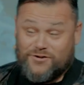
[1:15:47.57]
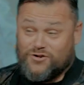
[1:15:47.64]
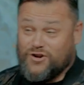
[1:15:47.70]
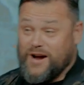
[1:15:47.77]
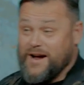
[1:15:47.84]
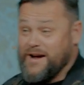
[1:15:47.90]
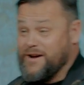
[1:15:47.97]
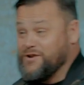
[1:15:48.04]

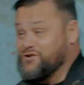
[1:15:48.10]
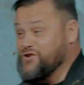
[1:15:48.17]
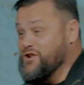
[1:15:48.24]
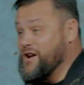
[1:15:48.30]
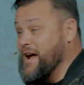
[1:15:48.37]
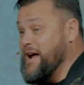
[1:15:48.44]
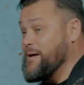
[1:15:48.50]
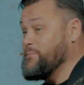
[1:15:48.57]
change,
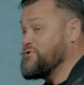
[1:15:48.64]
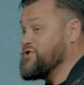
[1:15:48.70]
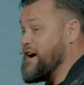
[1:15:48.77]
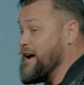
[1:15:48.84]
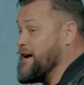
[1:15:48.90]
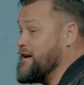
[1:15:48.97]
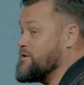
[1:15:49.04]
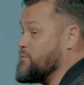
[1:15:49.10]
the name
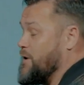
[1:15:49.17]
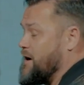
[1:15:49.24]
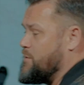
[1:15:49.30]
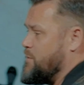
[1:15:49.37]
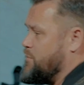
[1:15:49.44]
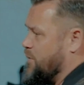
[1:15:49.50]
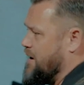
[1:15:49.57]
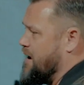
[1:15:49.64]
change. We're going
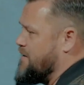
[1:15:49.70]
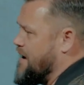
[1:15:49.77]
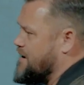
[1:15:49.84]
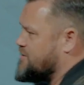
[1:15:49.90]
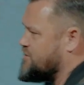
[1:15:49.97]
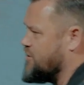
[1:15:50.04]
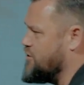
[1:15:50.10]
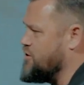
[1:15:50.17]
to be bringing
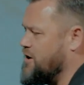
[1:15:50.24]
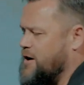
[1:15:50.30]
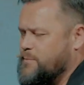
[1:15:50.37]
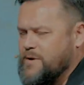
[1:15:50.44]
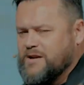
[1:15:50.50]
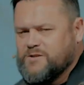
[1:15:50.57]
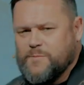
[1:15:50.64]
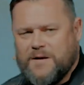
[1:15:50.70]
that soon. You
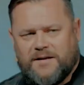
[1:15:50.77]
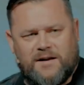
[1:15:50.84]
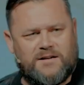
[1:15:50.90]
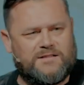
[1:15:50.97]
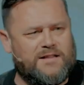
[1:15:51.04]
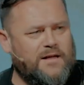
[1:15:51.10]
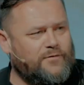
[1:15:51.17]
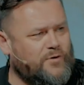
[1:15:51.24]
can be
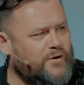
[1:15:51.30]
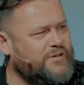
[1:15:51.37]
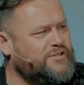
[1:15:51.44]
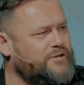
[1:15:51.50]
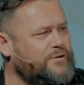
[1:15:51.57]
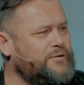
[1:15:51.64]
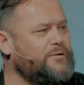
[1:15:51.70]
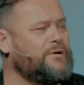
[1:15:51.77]
expecting to see that very
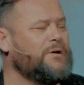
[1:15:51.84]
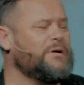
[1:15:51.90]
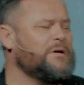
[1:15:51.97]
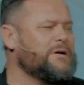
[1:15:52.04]
soon.